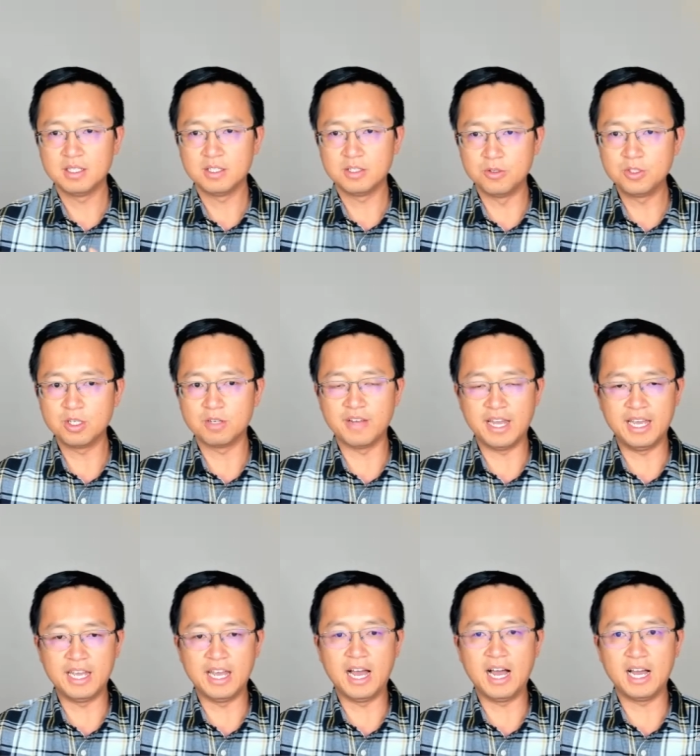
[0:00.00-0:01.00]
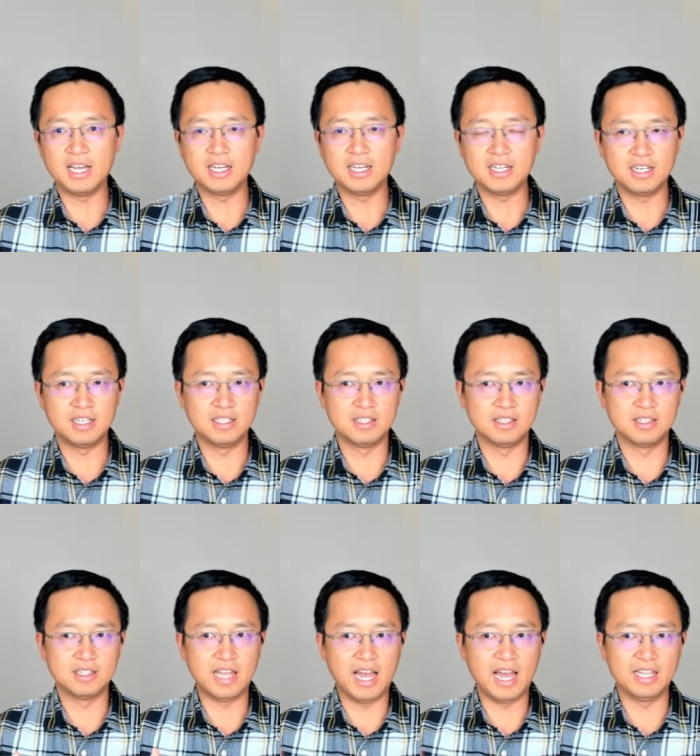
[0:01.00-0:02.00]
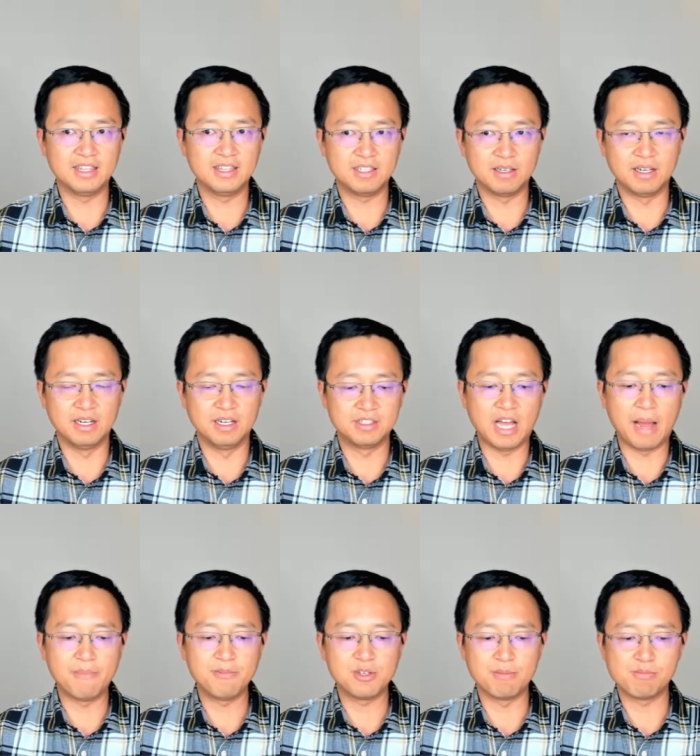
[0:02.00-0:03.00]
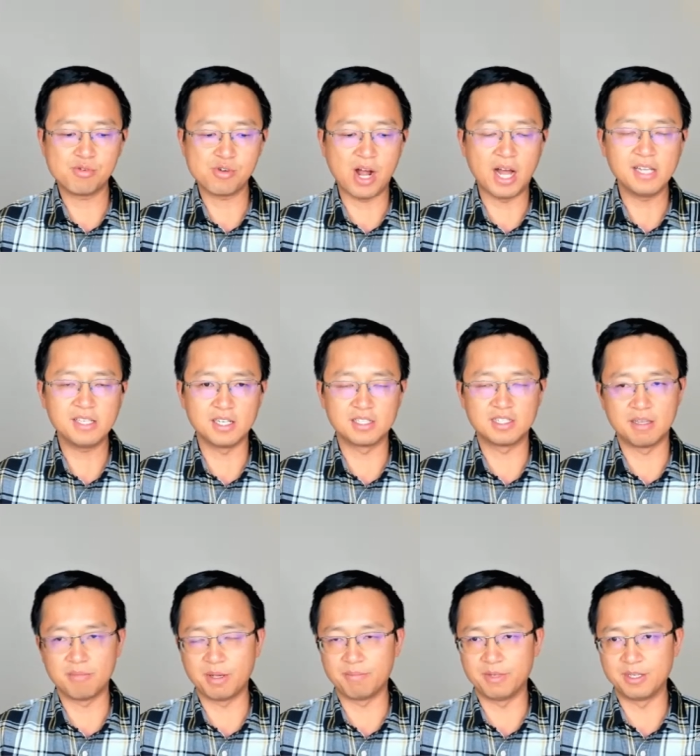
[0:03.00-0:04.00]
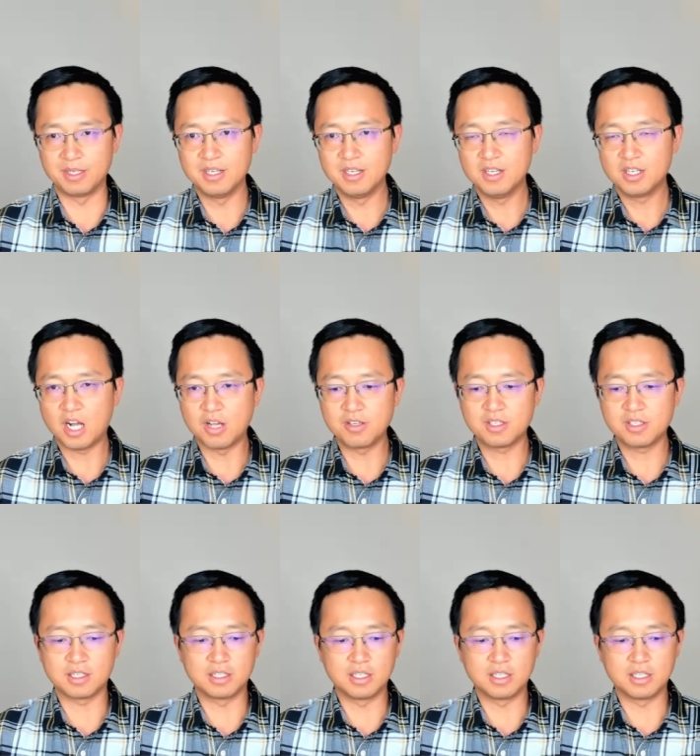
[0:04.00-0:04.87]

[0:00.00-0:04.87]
use of AI in that uh, adoption process They might be cause some